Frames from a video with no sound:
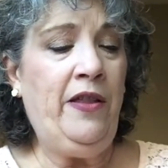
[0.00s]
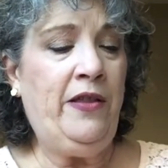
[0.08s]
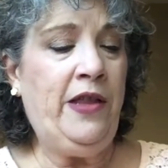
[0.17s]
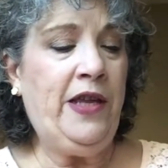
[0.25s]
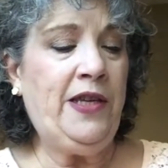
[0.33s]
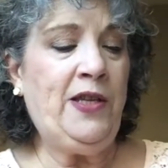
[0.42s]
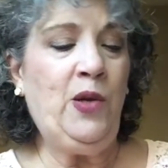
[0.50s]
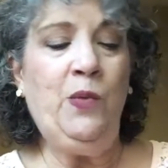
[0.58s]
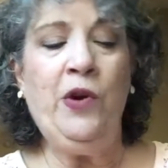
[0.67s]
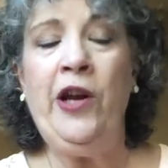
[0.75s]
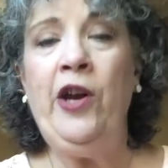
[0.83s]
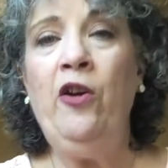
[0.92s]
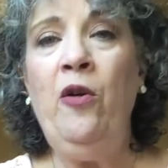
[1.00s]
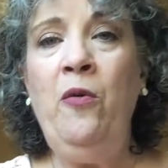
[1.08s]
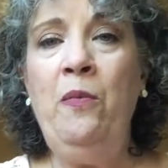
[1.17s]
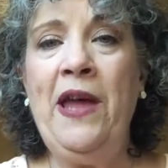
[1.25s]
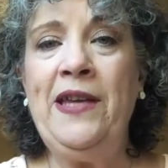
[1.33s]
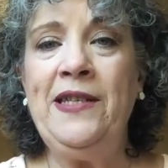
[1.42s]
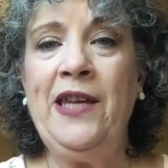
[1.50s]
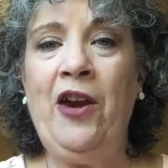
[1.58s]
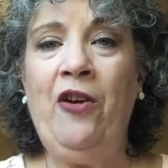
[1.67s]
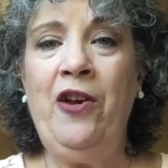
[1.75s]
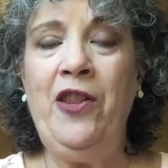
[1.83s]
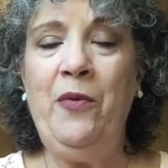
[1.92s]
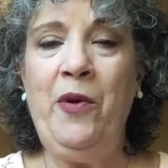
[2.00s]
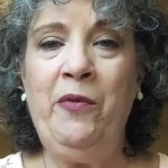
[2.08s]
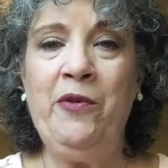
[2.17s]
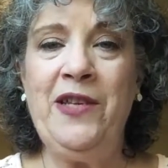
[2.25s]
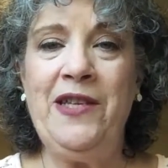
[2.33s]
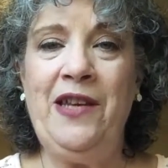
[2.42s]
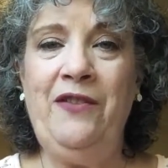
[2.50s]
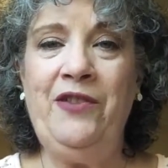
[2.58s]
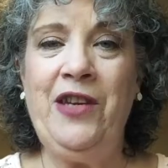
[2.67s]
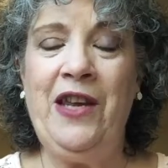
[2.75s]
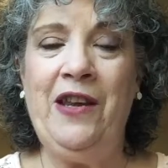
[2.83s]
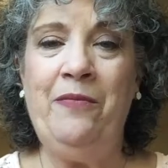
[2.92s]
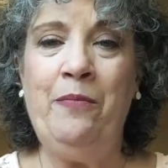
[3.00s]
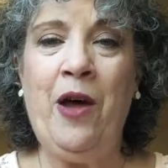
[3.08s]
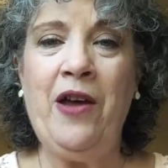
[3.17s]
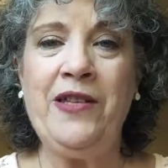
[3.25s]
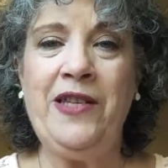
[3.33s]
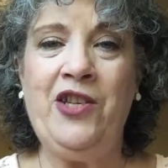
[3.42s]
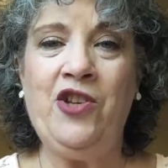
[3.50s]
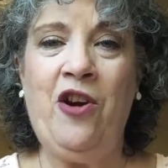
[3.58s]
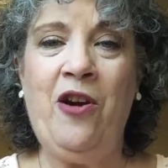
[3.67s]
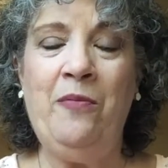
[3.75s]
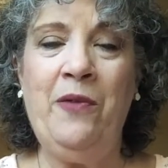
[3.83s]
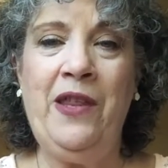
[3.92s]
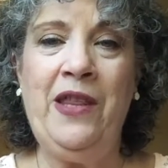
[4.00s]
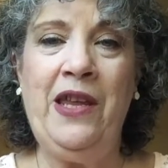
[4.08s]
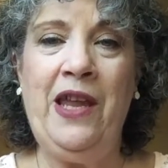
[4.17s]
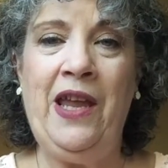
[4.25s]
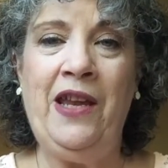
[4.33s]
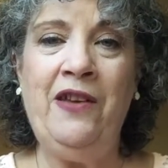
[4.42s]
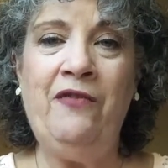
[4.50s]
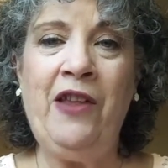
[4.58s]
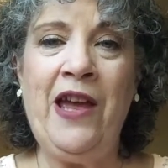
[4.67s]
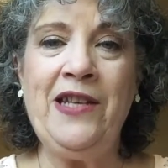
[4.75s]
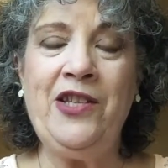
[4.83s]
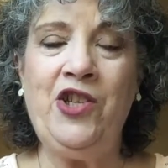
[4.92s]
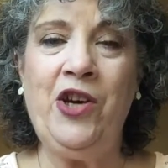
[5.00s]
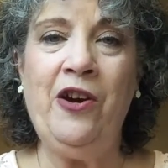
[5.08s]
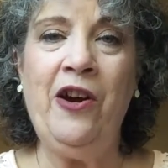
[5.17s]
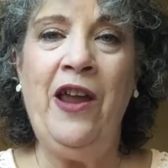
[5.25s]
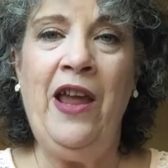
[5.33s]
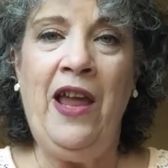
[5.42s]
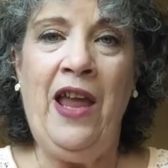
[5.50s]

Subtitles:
the Superhero Mascara that we received in BoxyCharm the end of last year.